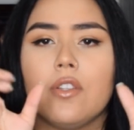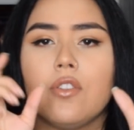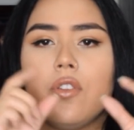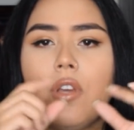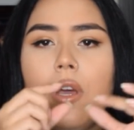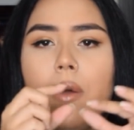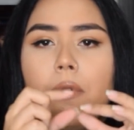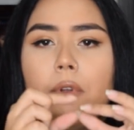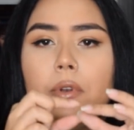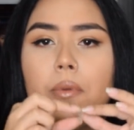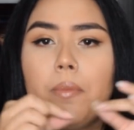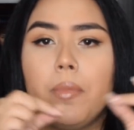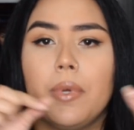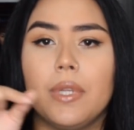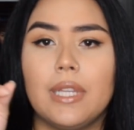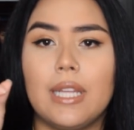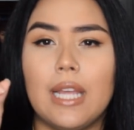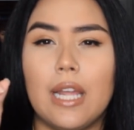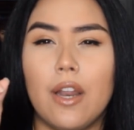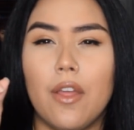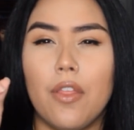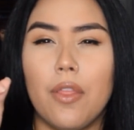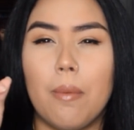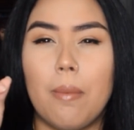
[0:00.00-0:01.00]
So I would put
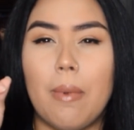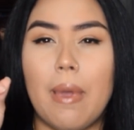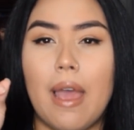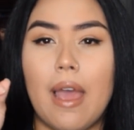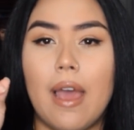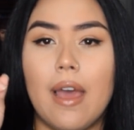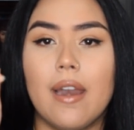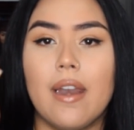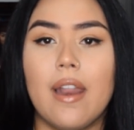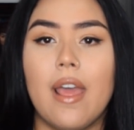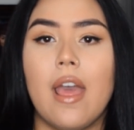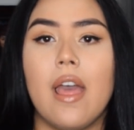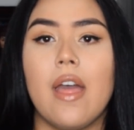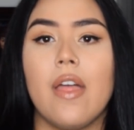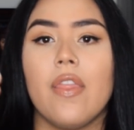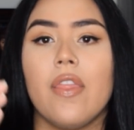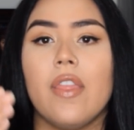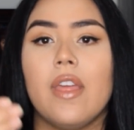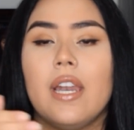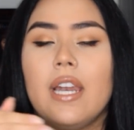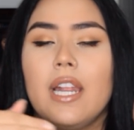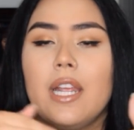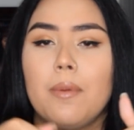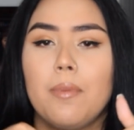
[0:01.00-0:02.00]
that on the pad,
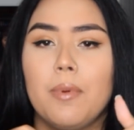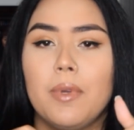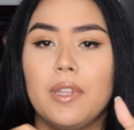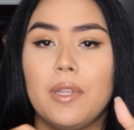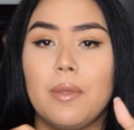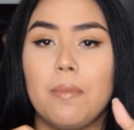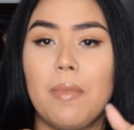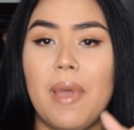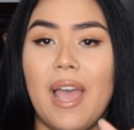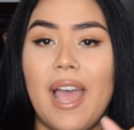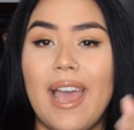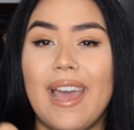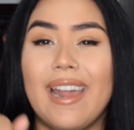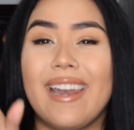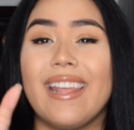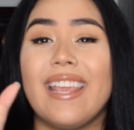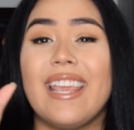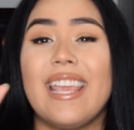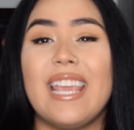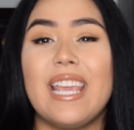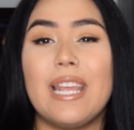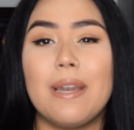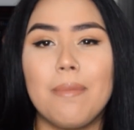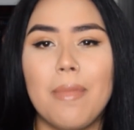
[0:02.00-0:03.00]
and then I put the pad
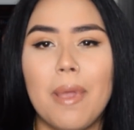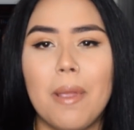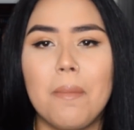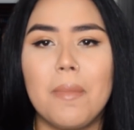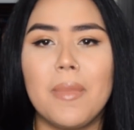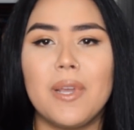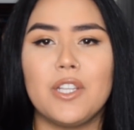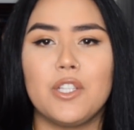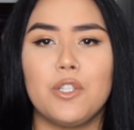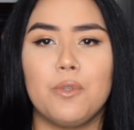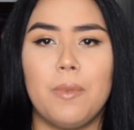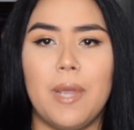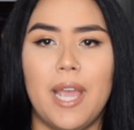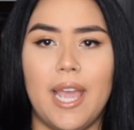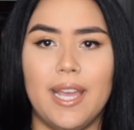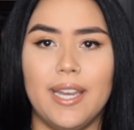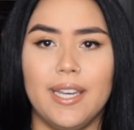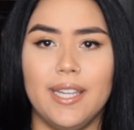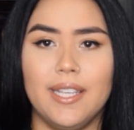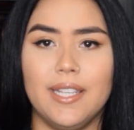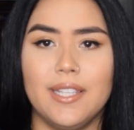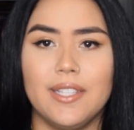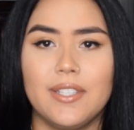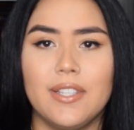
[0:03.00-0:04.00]
in my mesh
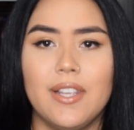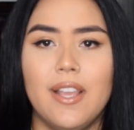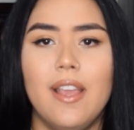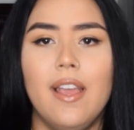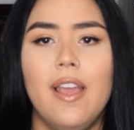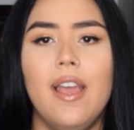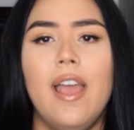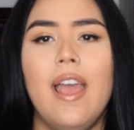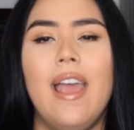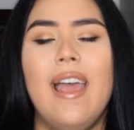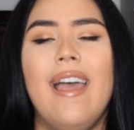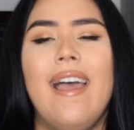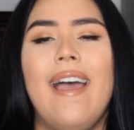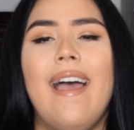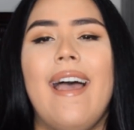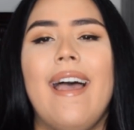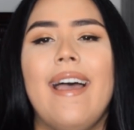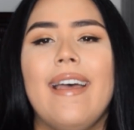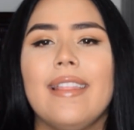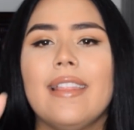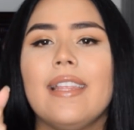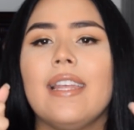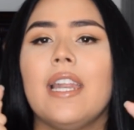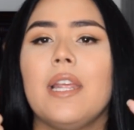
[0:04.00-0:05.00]
panties,
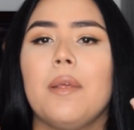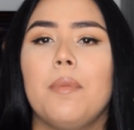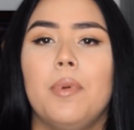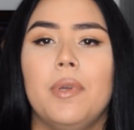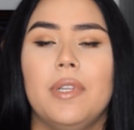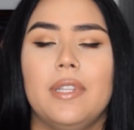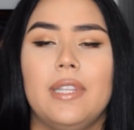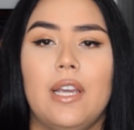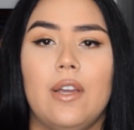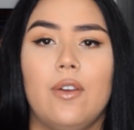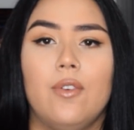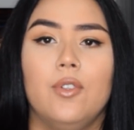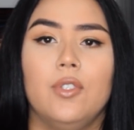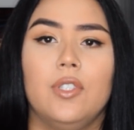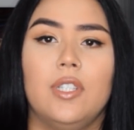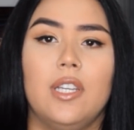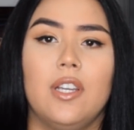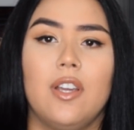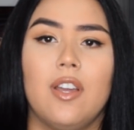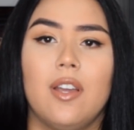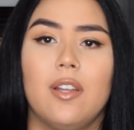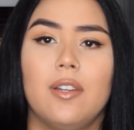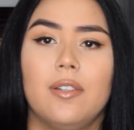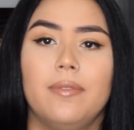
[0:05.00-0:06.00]
and then I put that whole
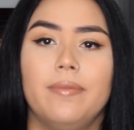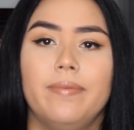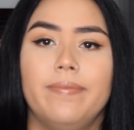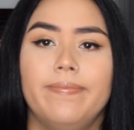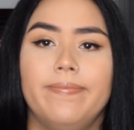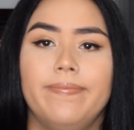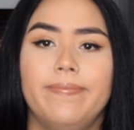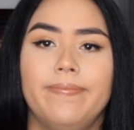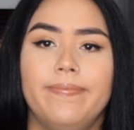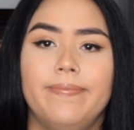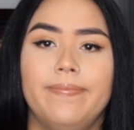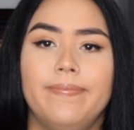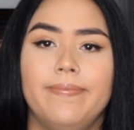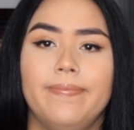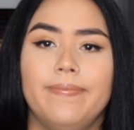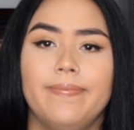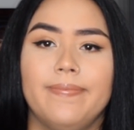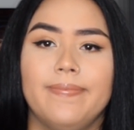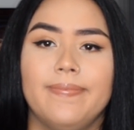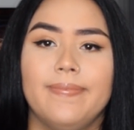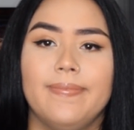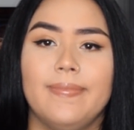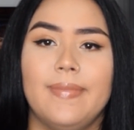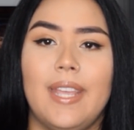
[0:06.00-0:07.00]
thing on.
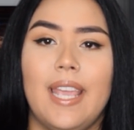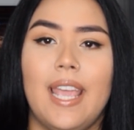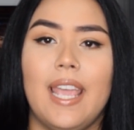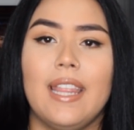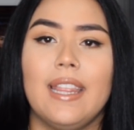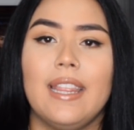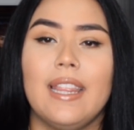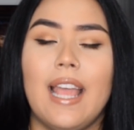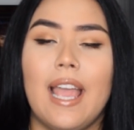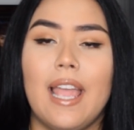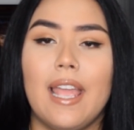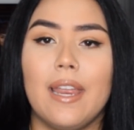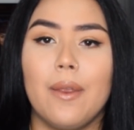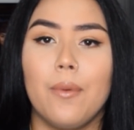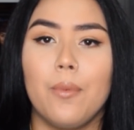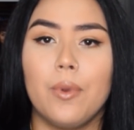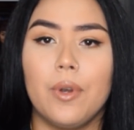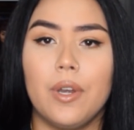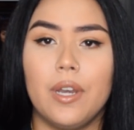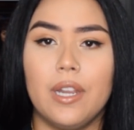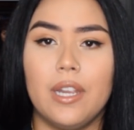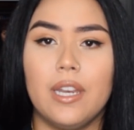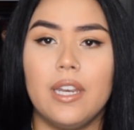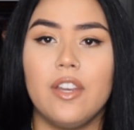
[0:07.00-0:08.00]
And I
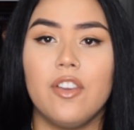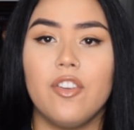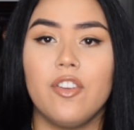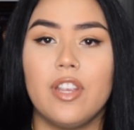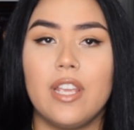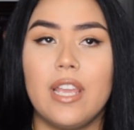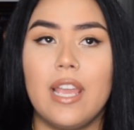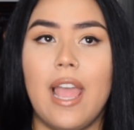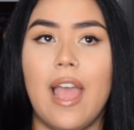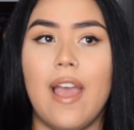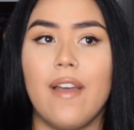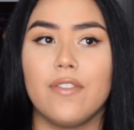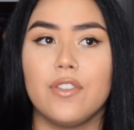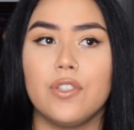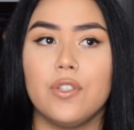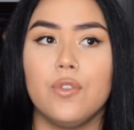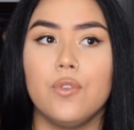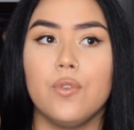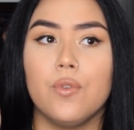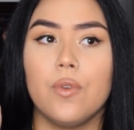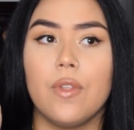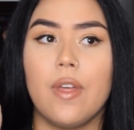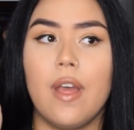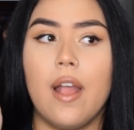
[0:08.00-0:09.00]
would literally have to
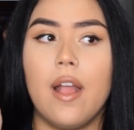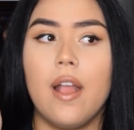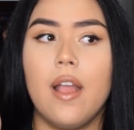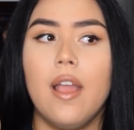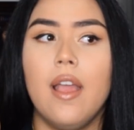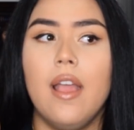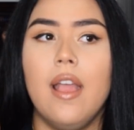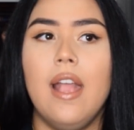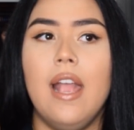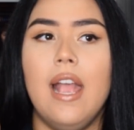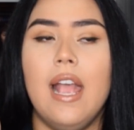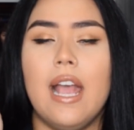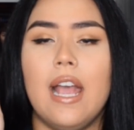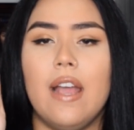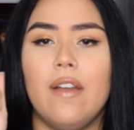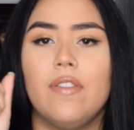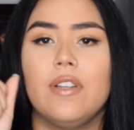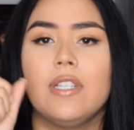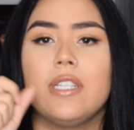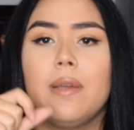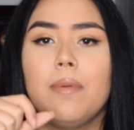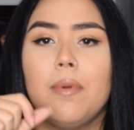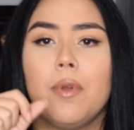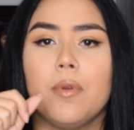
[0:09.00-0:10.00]
do that
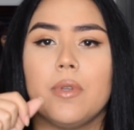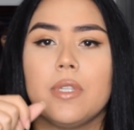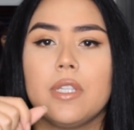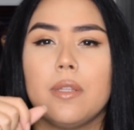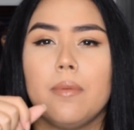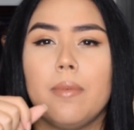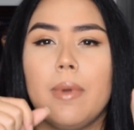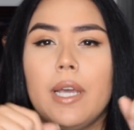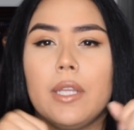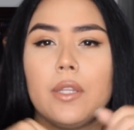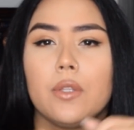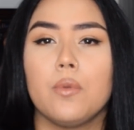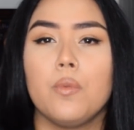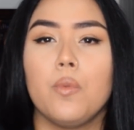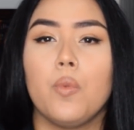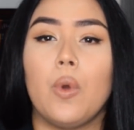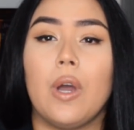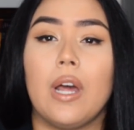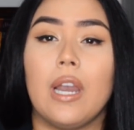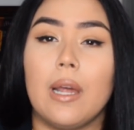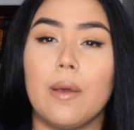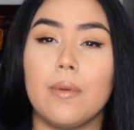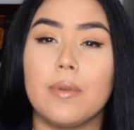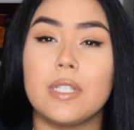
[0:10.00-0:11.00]
every time I went to the bathroom
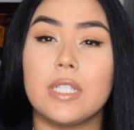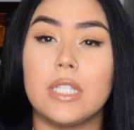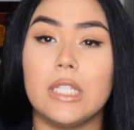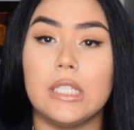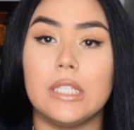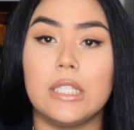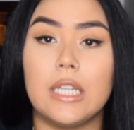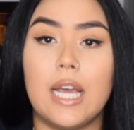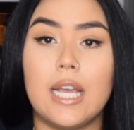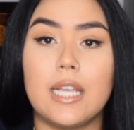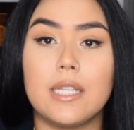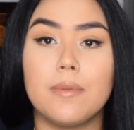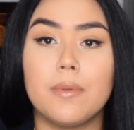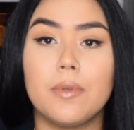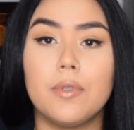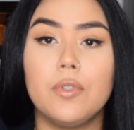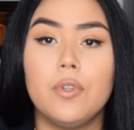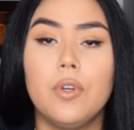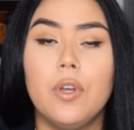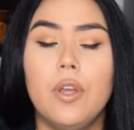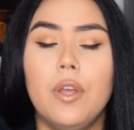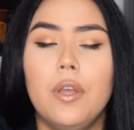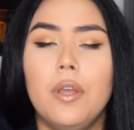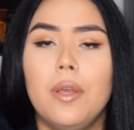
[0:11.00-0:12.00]
while I was still in the
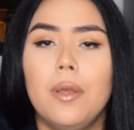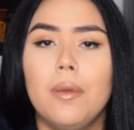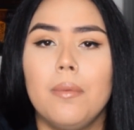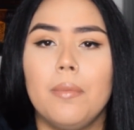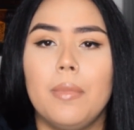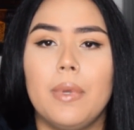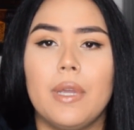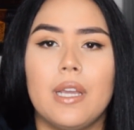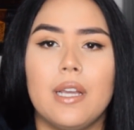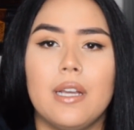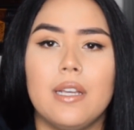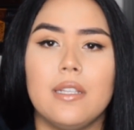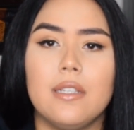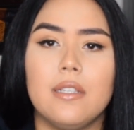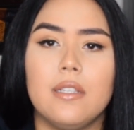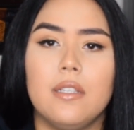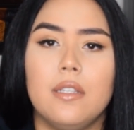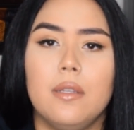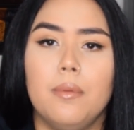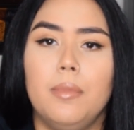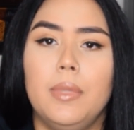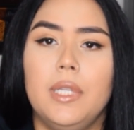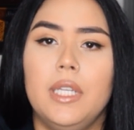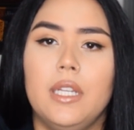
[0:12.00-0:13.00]
hospital, because
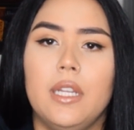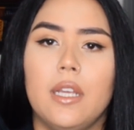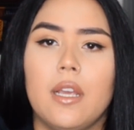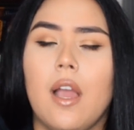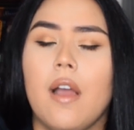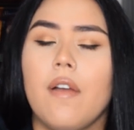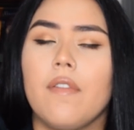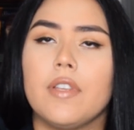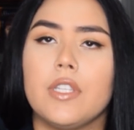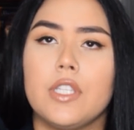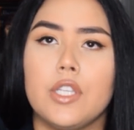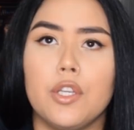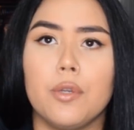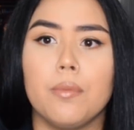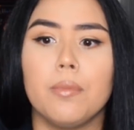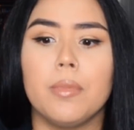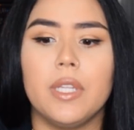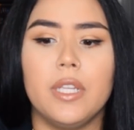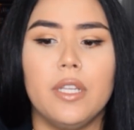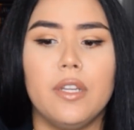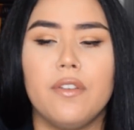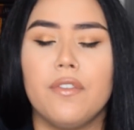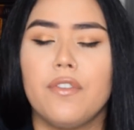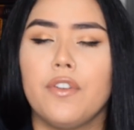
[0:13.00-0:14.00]
the bleeding, obviously you're
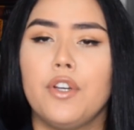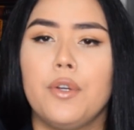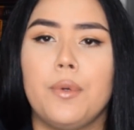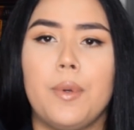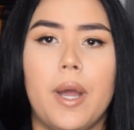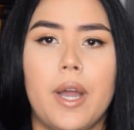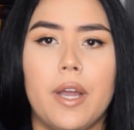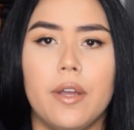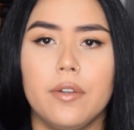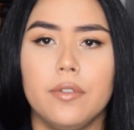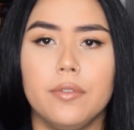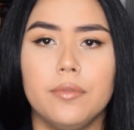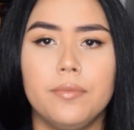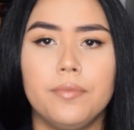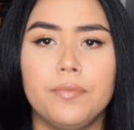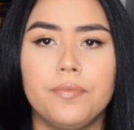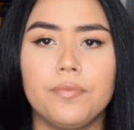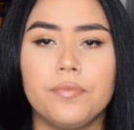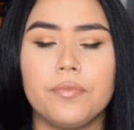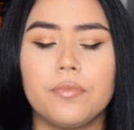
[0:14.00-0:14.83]
bleeding for a while.